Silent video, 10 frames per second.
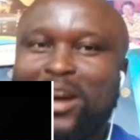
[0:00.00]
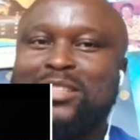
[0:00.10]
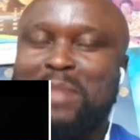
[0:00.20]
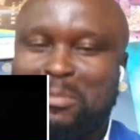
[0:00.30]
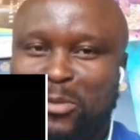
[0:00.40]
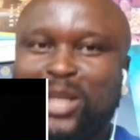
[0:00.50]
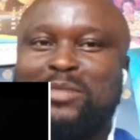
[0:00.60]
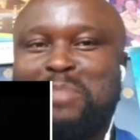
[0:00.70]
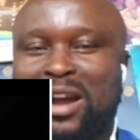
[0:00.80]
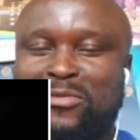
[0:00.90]
My boy is
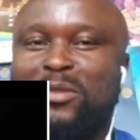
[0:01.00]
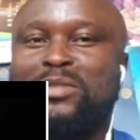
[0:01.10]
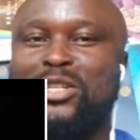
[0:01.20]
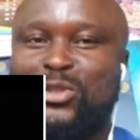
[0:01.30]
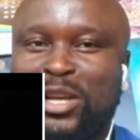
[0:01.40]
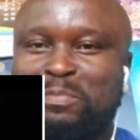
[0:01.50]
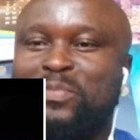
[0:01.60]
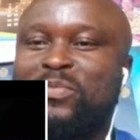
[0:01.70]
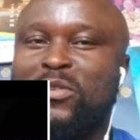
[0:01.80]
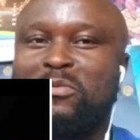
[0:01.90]
back from the trip
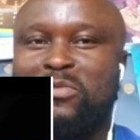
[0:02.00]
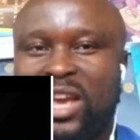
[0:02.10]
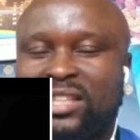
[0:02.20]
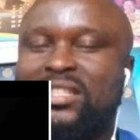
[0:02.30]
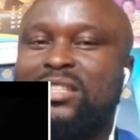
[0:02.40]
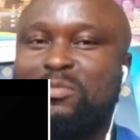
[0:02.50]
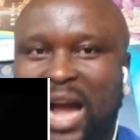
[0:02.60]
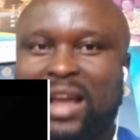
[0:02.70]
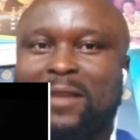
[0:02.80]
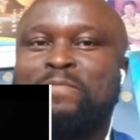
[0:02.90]
from Venice. He's
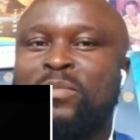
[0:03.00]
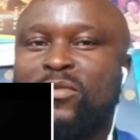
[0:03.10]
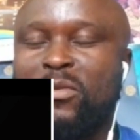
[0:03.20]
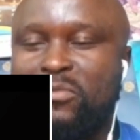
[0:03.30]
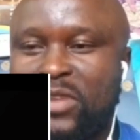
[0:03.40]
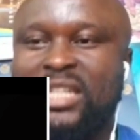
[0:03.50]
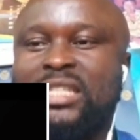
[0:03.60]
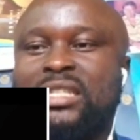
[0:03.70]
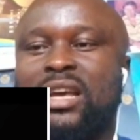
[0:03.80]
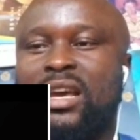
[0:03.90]
back from
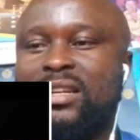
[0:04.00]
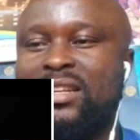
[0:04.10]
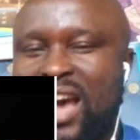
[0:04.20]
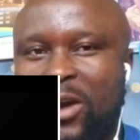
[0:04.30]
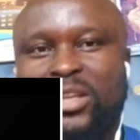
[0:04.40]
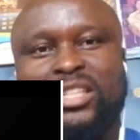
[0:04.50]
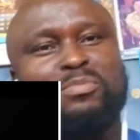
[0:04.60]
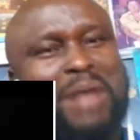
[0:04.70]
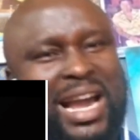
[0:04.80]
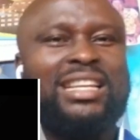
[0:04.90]
Venice and now he's
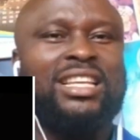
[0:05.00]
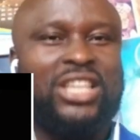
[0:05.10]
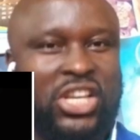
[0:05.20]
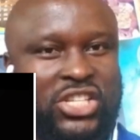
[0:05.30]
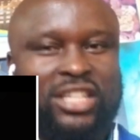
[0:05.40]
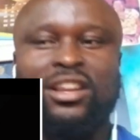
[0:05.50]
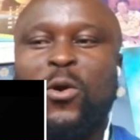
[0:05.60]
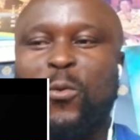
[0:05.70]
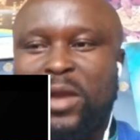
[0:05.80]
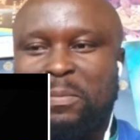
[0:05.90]
back in the kitchen
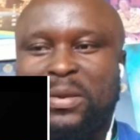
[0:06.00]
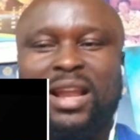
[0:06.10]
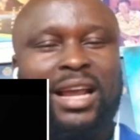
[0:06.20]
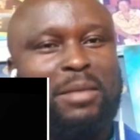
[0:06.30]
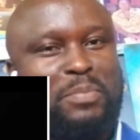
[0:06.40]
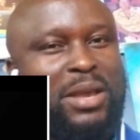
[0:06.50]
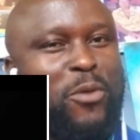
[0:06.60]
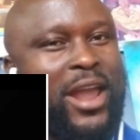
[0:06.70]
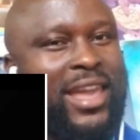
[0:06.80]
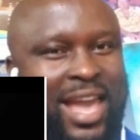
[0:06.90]
whipping like the big
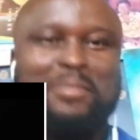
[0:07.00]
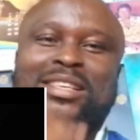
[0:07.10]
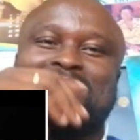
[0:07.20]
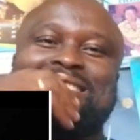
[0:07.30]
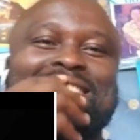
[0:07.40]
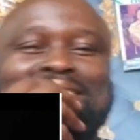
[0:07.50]
boy chemist.